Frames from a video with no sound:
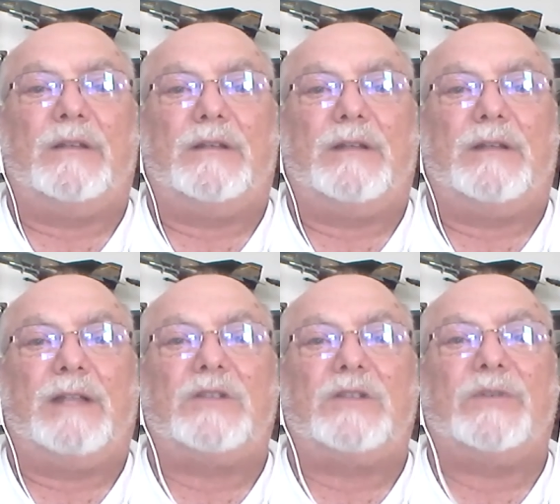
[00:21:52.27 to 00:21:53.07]
that's
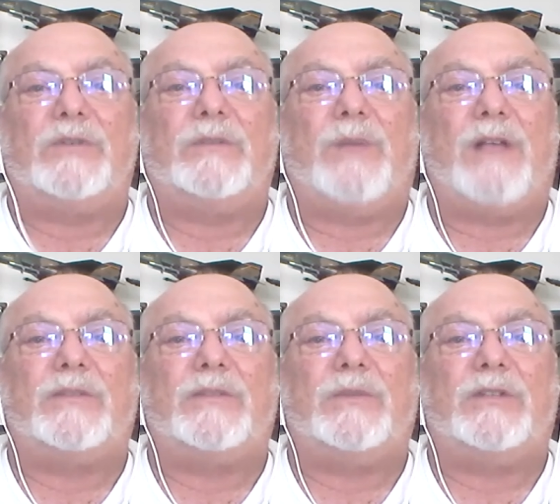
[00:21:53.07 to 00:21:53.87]
almost
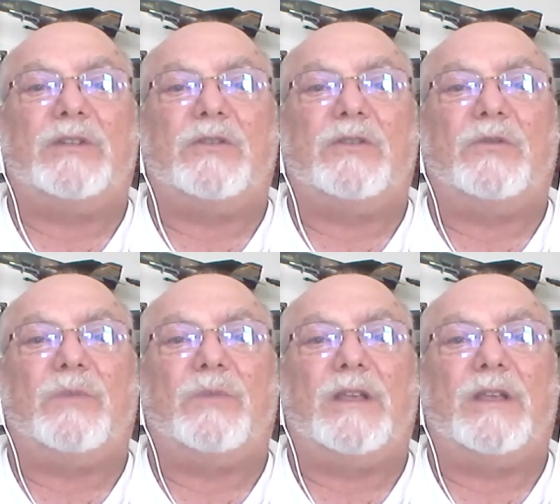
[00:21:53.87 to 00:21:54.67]
impossible to do
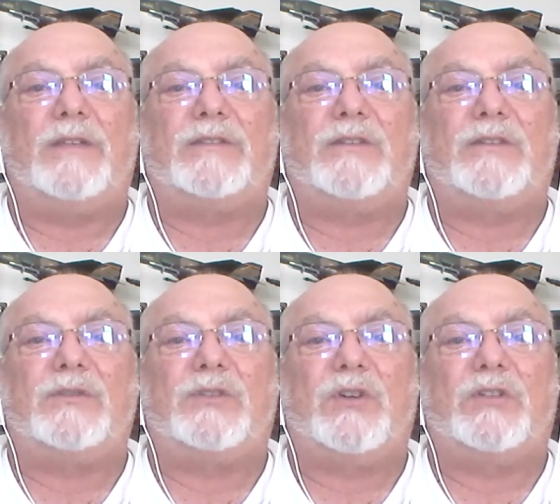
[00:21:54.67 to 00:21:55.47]
because those
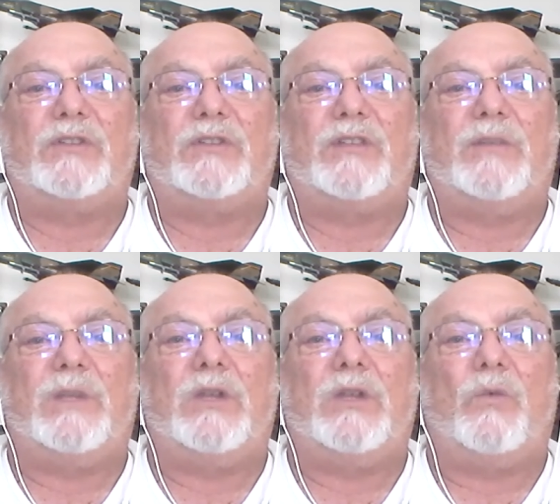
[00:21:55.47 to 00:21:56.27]
surges can
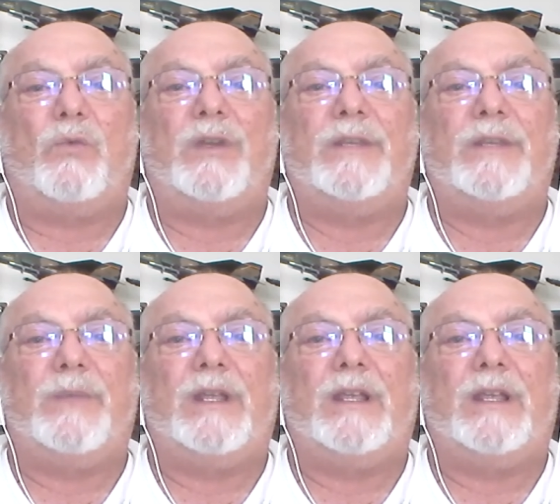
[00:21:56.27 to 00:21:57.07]
be really big